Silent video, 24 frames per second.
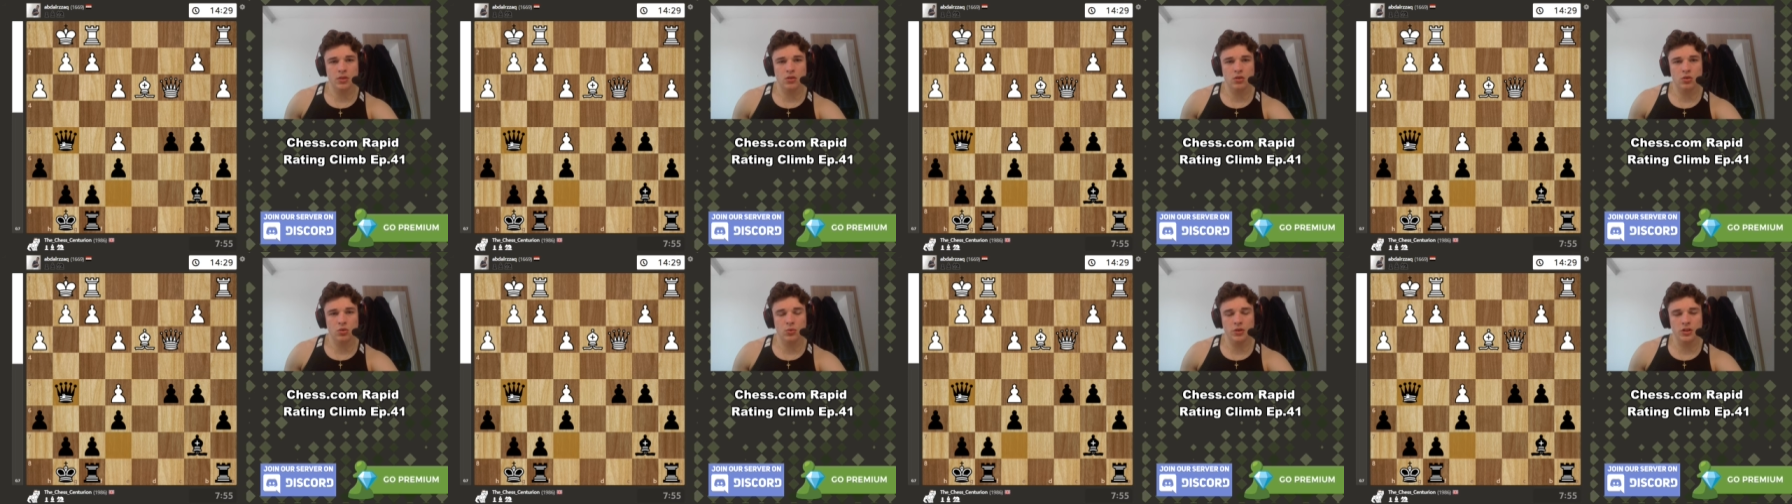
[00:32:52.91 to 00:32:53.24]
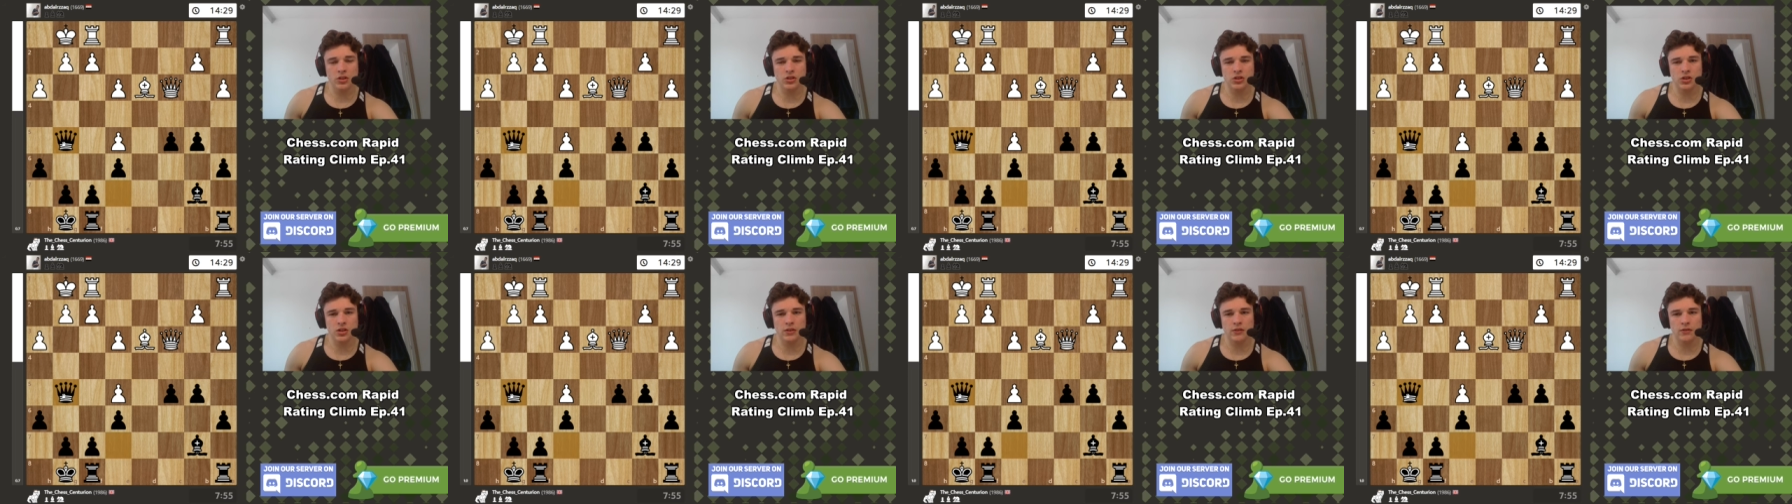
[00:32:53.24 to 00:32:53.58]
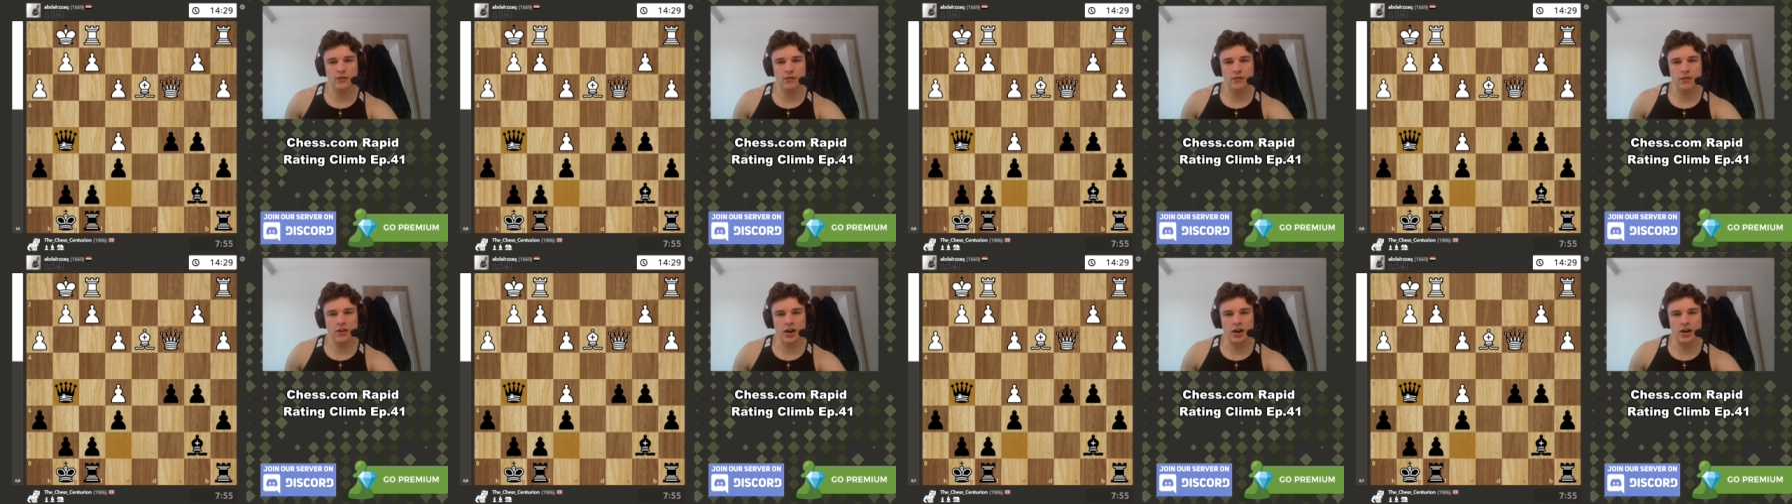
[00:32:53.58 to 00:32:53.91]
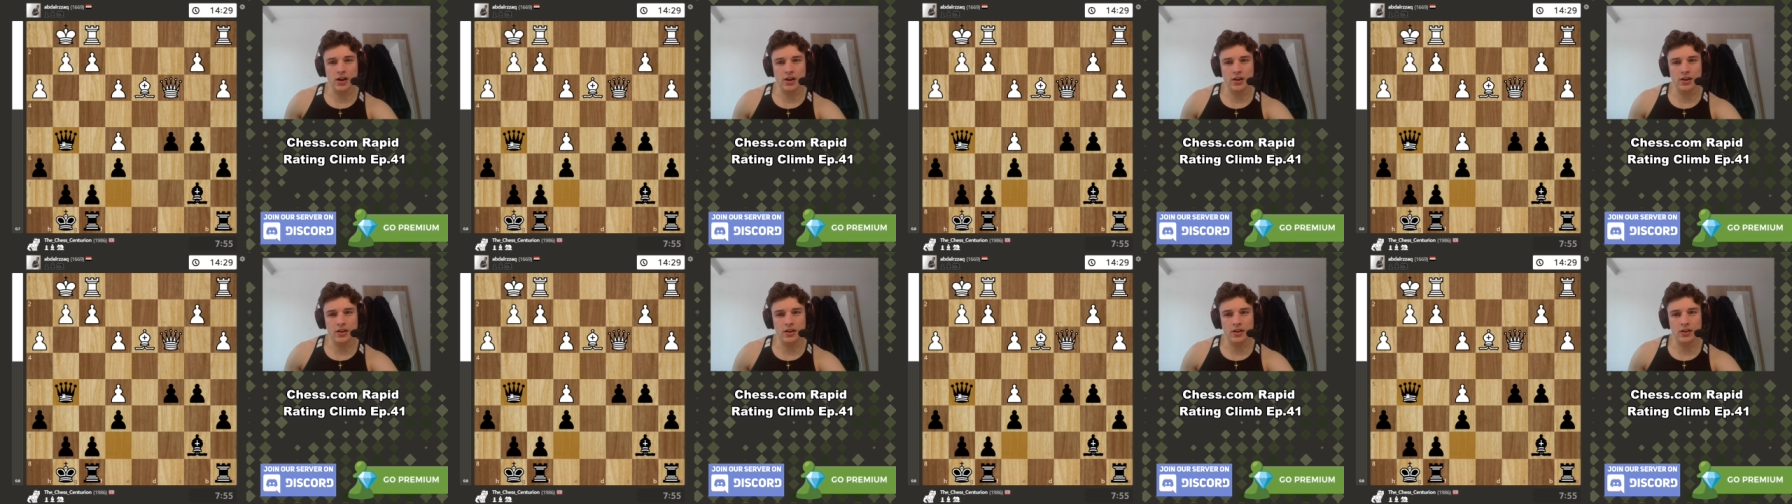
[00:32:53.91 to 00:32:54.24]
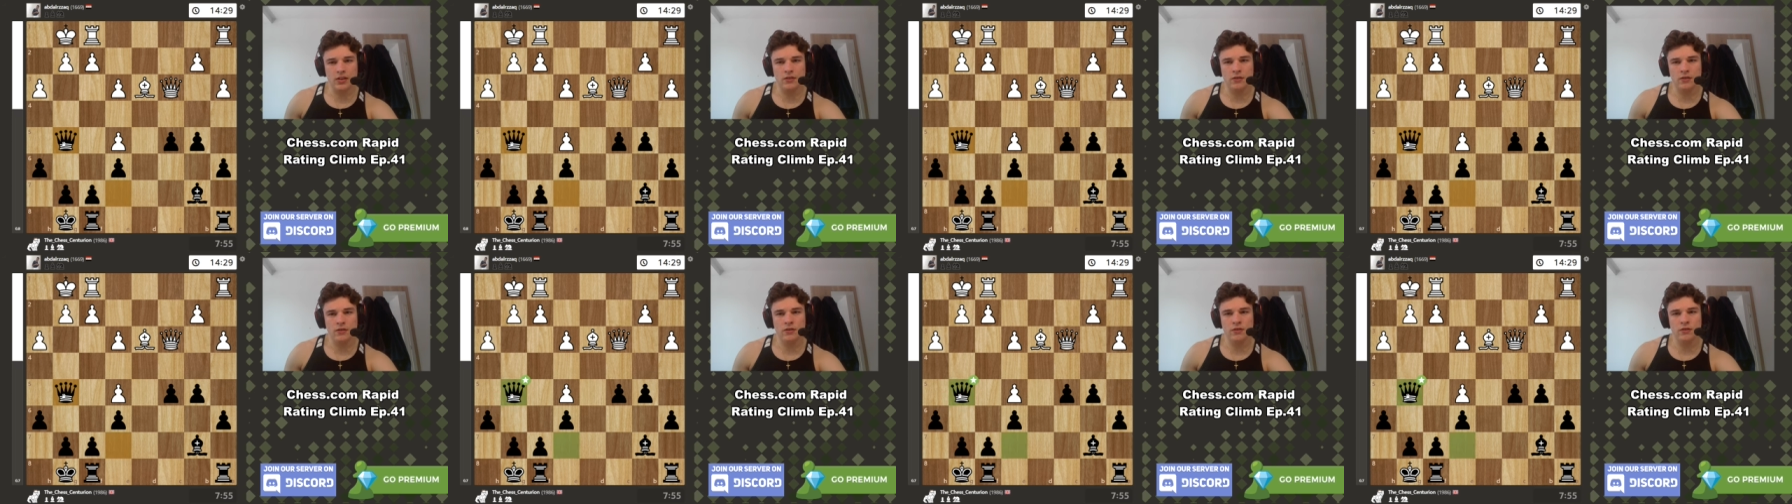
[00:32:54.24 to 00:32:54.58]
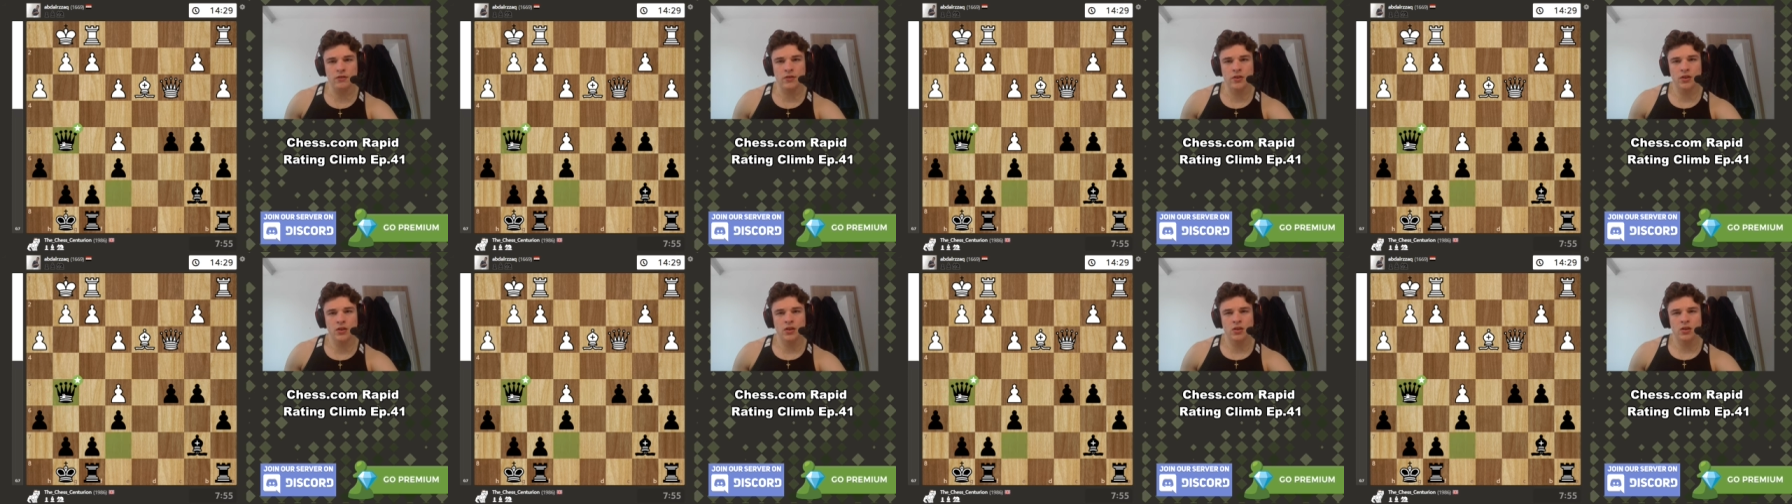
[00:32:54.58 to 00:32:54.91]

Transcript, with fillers: queen g five.